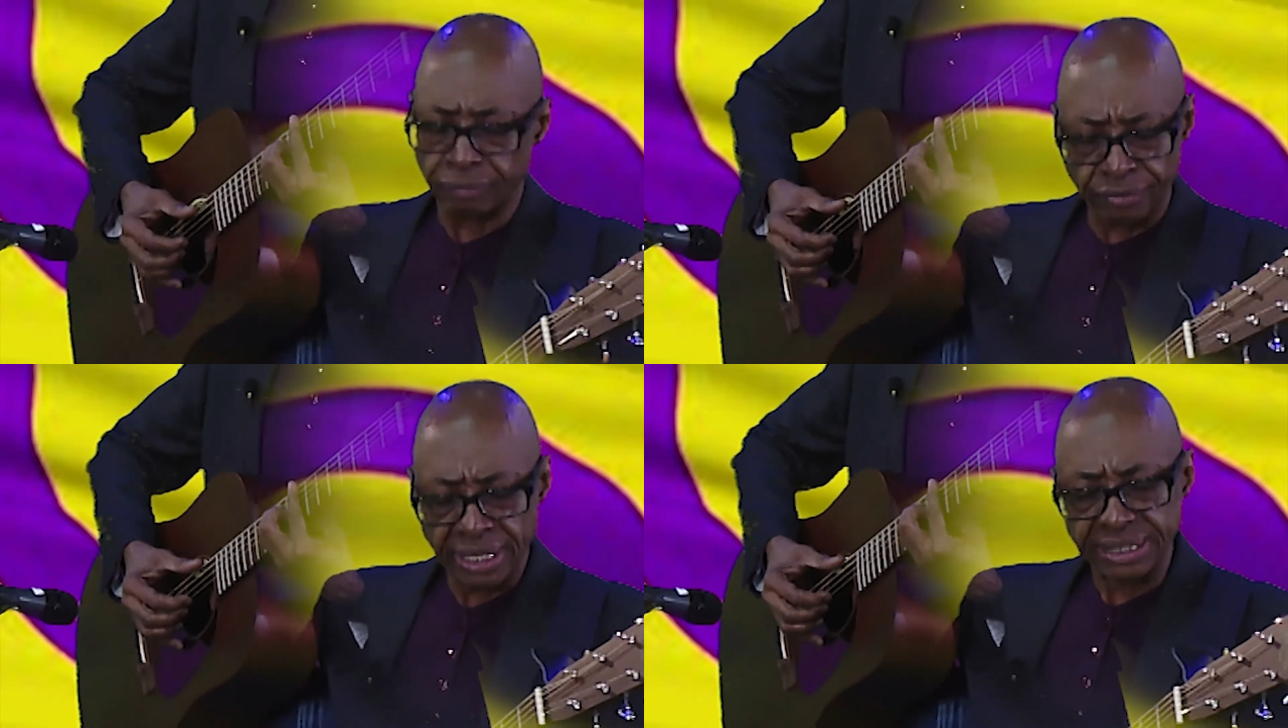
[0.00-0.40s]

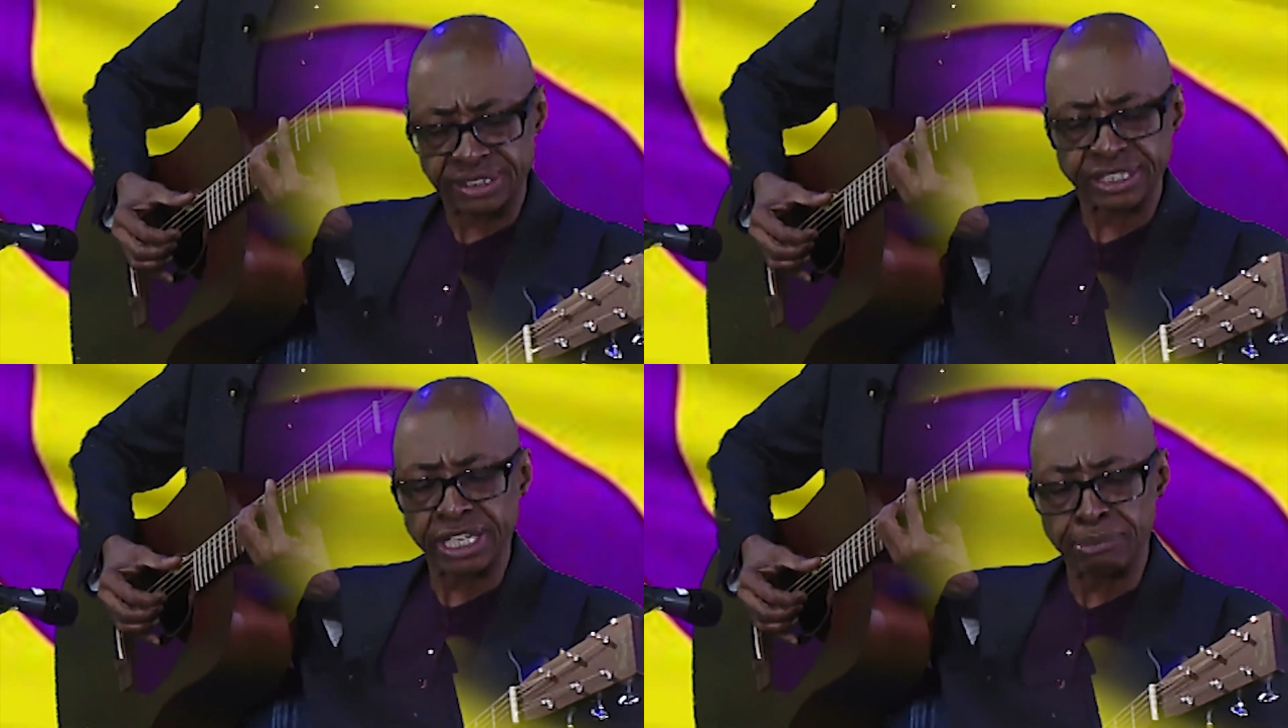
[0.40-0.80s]
They
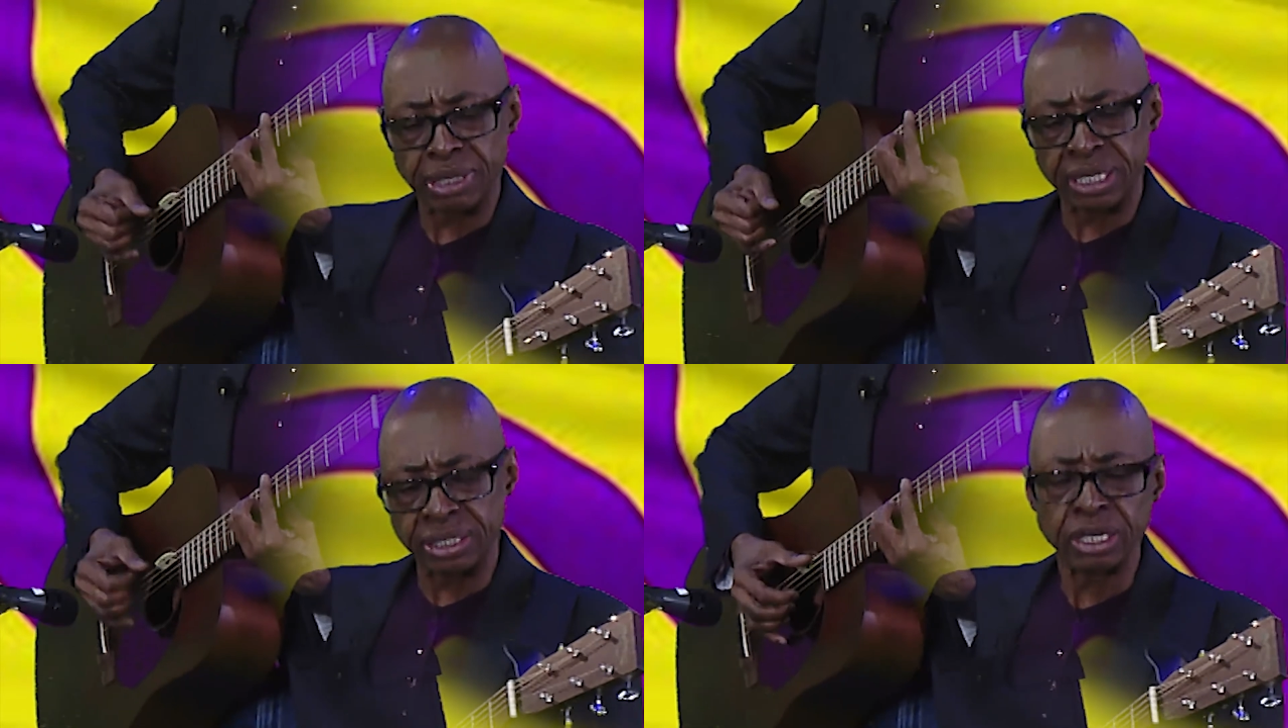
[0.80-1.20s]
see
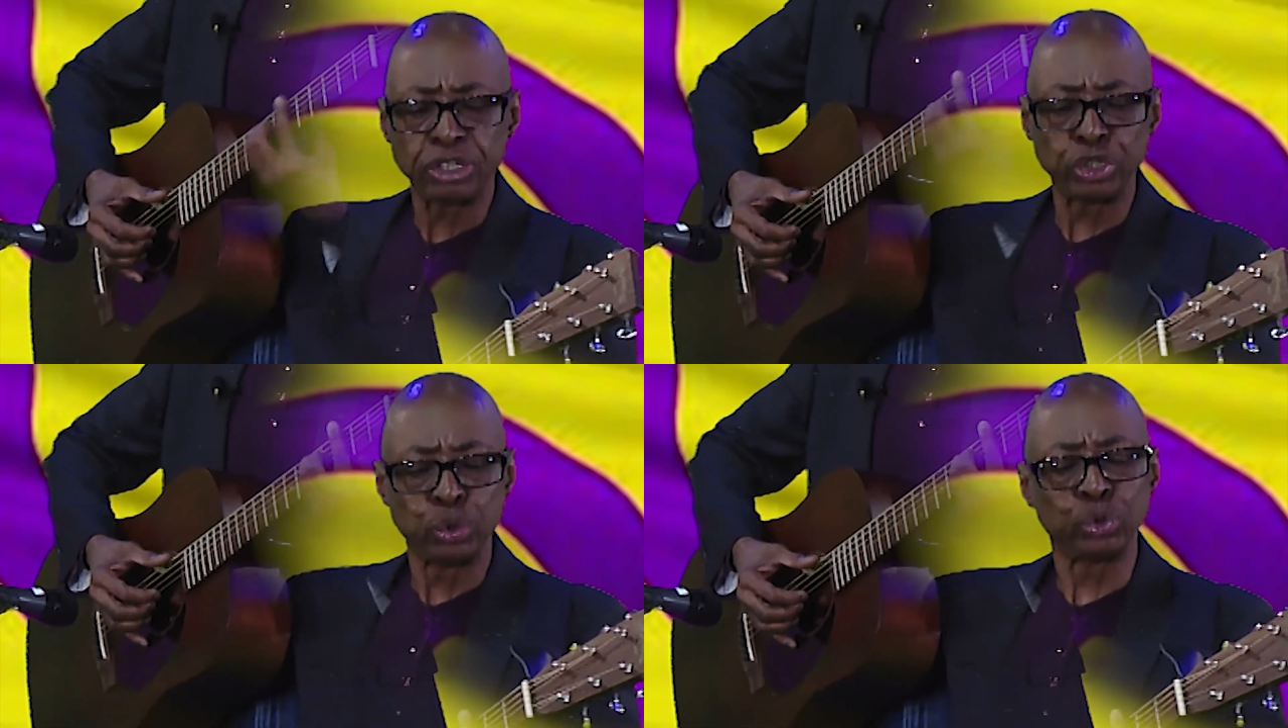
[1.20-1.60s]
me,
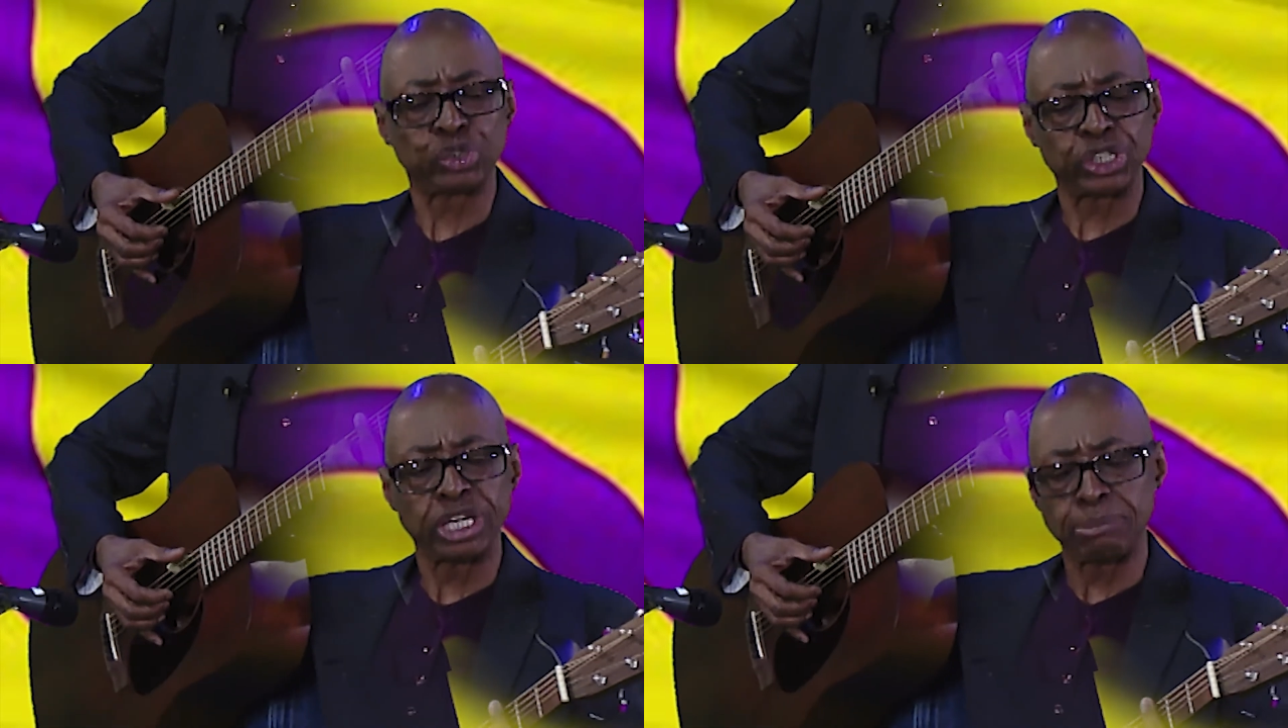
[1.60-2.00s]
you
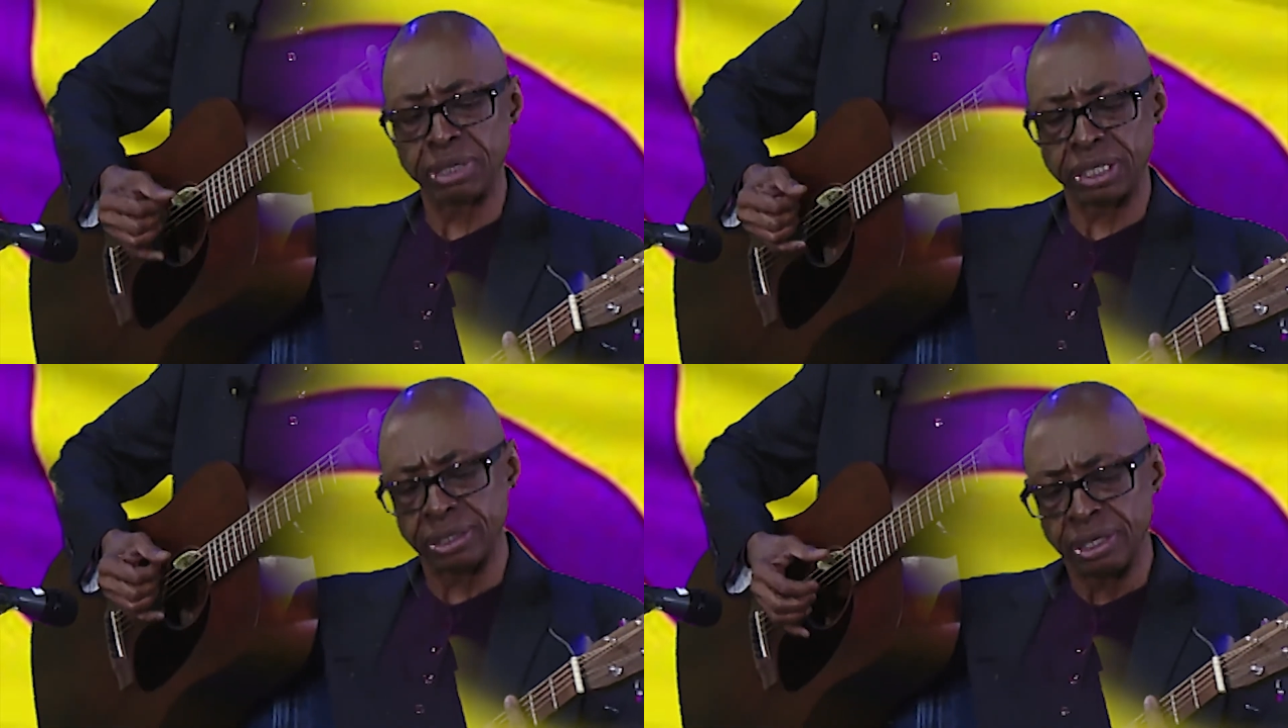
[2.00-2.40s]
see
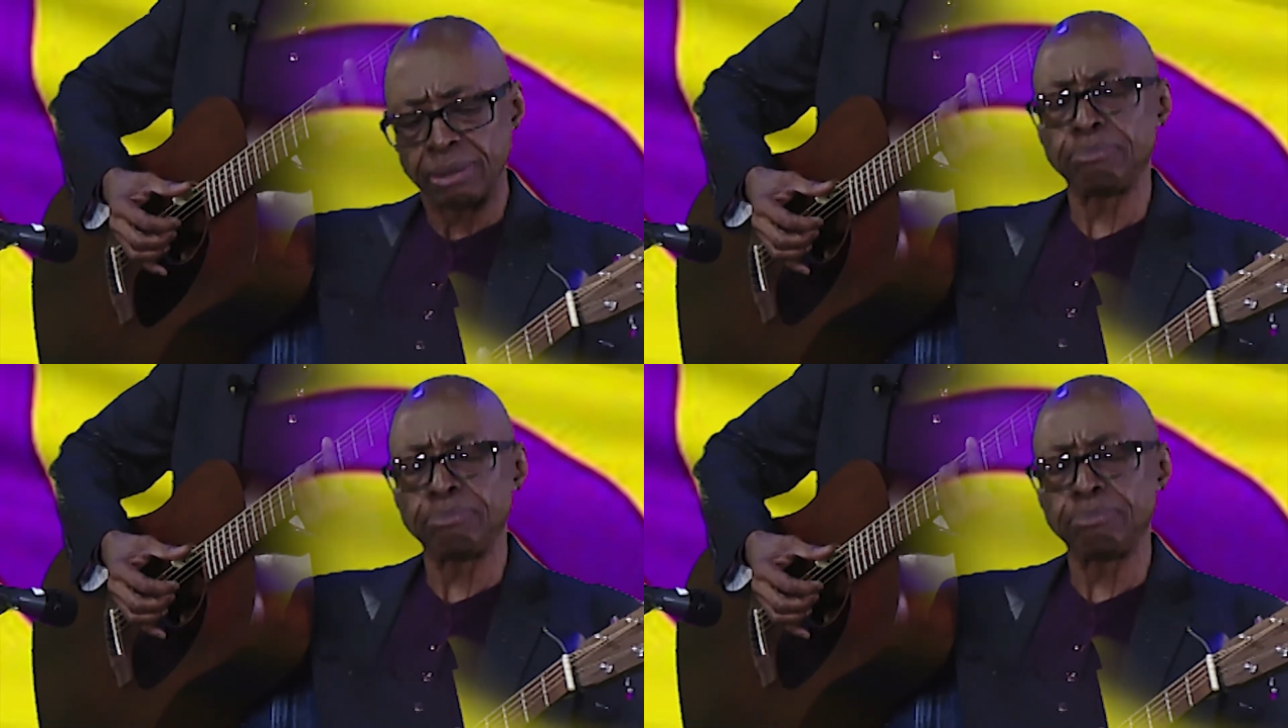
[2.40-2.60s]
me,